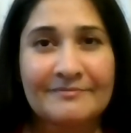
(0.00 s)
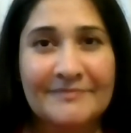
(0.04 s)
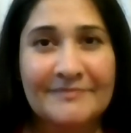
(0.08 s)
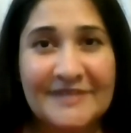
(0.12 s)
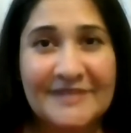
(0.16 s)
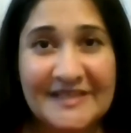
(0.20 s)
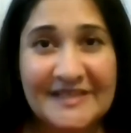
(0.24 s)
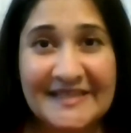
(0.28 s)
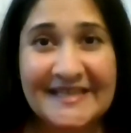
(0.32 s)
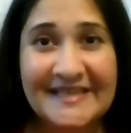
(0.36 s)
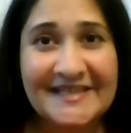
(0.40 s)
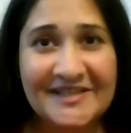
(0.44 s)
The
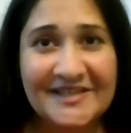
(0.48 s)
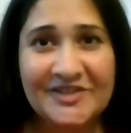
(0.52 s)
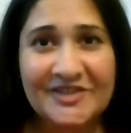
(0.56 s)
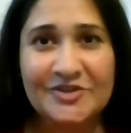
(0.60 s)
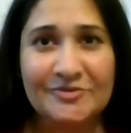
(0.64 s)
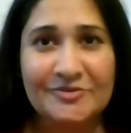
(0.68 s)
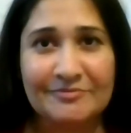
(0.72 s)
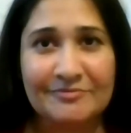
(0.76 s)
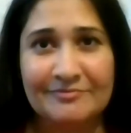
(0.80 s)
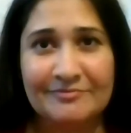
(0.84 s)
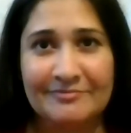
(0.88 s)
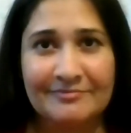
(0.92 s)

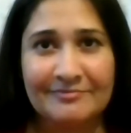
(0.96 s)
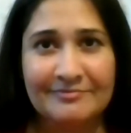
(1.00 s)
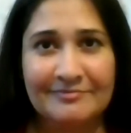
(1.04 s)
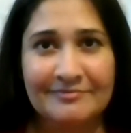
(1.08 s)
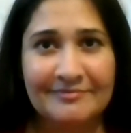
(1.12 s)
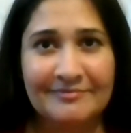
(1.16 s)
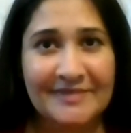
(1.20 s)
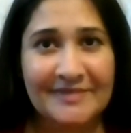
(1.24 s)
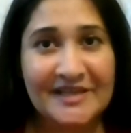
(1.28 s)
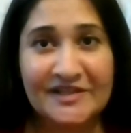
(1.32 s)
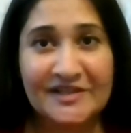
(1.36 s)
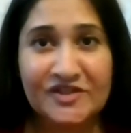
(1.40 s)
system
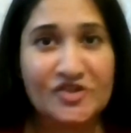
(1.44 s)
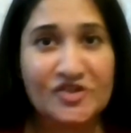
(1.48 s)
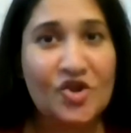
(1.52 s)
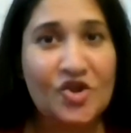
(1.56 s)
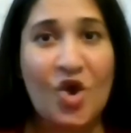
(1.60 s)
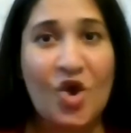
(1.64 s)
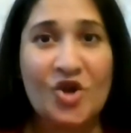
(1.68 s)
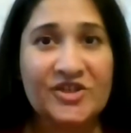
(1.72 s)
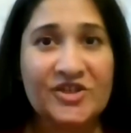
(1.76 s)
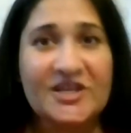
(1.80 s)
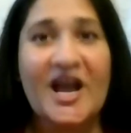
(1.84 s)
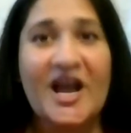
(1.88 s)
is
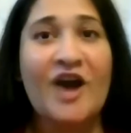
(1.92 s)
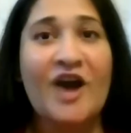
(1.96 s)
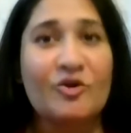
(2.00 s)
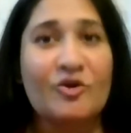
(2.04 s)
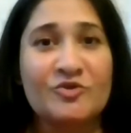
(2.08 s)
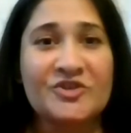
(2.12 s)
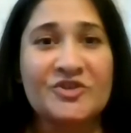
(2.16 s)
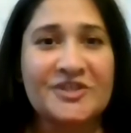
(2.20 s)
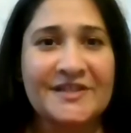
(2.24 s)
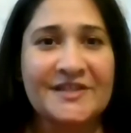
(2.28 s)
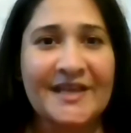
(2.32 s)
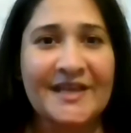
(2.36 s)
not
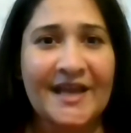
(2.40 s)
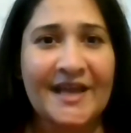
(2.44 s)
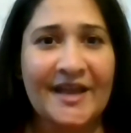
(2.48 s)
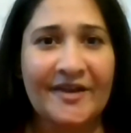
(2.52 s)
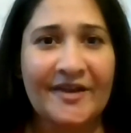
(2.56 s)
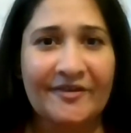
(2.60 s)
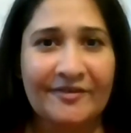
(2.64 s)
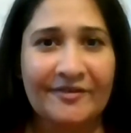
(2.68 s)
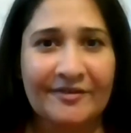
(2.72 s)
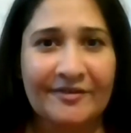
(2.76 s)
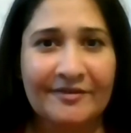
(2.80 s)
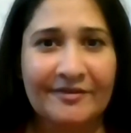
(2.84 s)
out
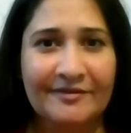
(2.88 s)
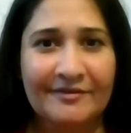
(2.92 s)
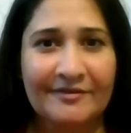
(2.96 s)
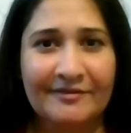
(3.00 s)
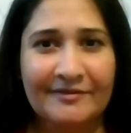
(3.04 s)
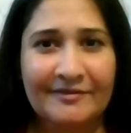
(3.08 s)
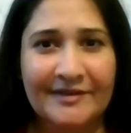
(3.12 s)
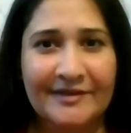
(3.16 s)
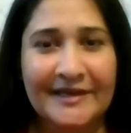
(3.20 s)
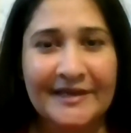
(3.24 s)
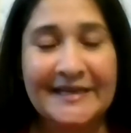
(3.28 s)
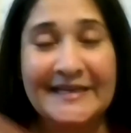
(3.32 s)
there.
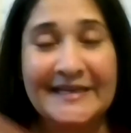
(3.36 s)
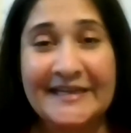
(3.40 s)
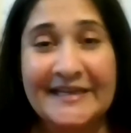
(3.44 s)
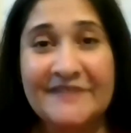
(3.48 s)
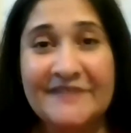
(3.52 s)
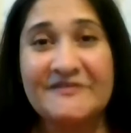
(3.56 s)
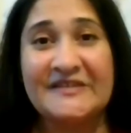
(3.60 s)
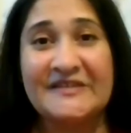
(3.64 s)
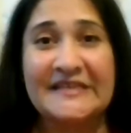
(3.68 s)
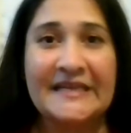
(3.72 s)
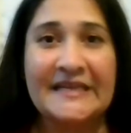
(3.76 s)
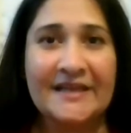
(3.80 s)
It
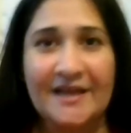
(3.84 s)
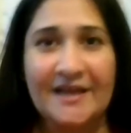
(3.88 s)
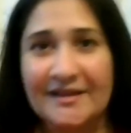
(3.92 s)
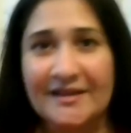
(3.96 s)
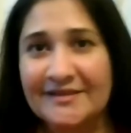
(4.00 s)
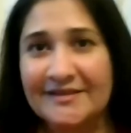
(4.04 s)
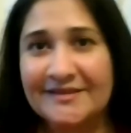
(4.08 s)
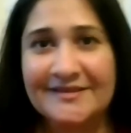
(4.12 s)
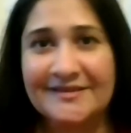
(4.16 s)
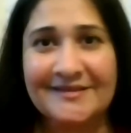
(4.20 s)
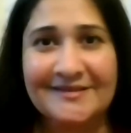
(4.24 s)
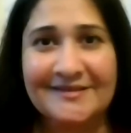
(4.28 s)
lives in
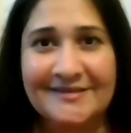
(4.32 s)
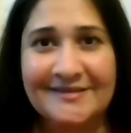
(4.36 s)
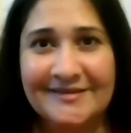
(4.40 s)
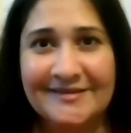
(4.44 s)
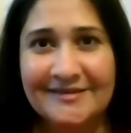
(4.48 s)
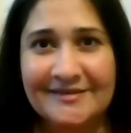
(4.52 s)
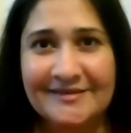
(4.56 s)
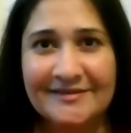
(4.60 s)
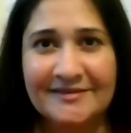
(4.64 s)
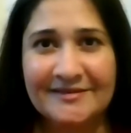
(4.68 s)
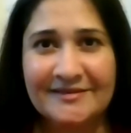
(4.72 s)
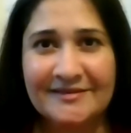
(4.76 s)
us.
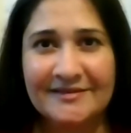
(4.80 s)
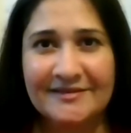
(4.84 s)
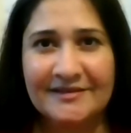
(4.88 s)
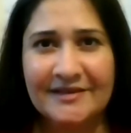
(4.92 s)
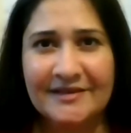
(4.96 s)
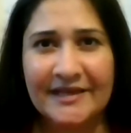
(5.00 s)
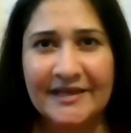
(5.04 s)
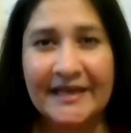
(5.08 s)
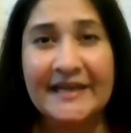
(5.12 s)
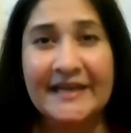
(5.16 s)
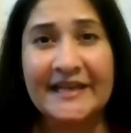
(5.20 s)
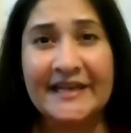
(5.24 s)

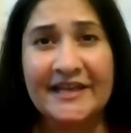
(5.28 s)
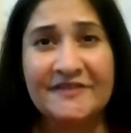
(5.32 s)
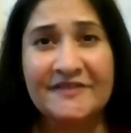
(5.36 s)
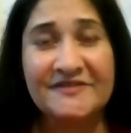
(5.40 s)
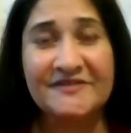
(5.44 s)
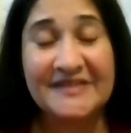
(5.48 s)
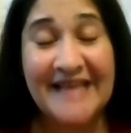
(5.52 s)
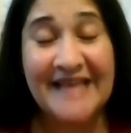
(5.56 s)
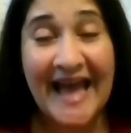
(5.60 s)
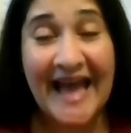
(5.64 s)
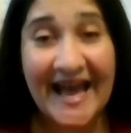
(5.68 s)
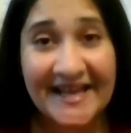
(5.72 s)
It
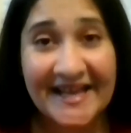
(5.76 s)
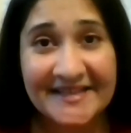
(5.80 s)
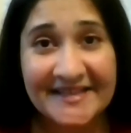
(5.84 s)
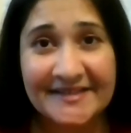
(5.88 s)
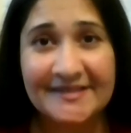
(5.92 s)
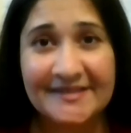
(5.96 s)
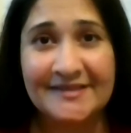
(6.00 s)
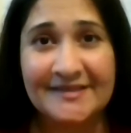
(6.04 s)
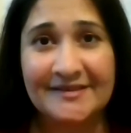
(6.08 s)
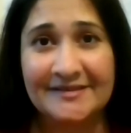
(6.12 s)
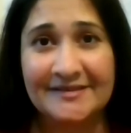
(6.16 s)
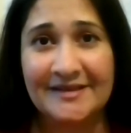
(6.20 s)
lives
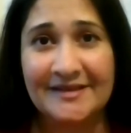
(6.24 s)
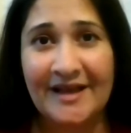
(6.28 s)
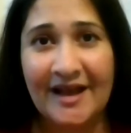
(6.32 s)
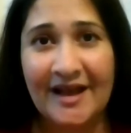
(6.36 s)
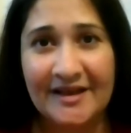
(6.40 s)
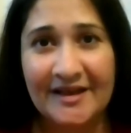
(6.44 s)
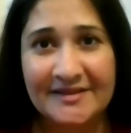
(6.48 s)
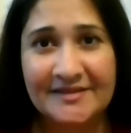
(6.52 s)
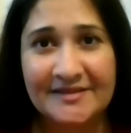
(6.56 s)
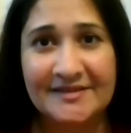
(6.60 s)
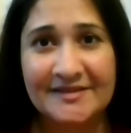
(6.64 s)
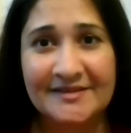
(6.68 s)
as
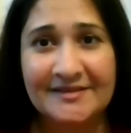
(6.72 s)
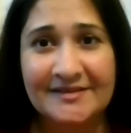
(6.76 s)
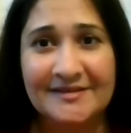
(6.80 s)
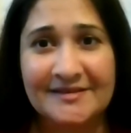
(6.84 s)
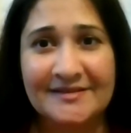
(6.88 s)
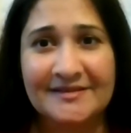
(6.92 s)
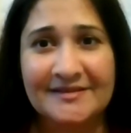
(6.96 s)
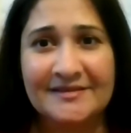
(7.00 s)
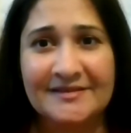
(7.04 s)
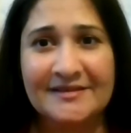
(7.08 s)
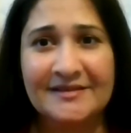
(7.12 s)
us.